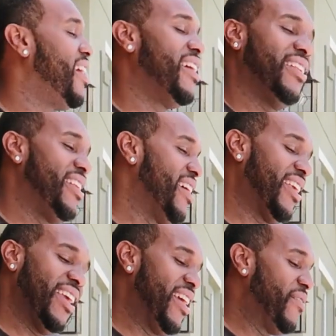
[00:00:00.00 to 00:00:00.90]
Like, why do
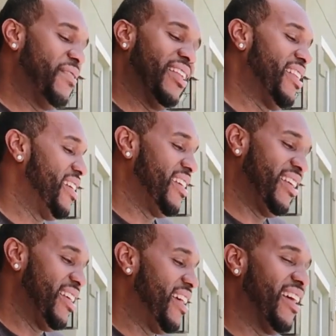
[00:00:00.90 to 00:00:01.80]
you do it? Come on,
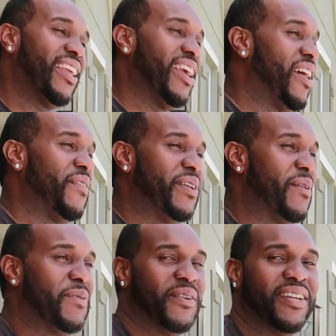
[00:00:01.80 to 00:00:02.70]
man. That's what I'm saying. Like,
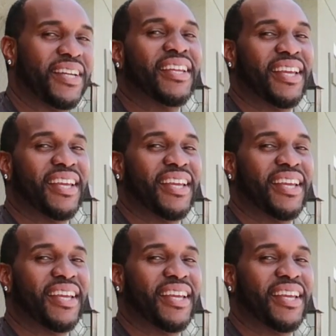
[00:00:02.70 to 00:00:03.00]
we different.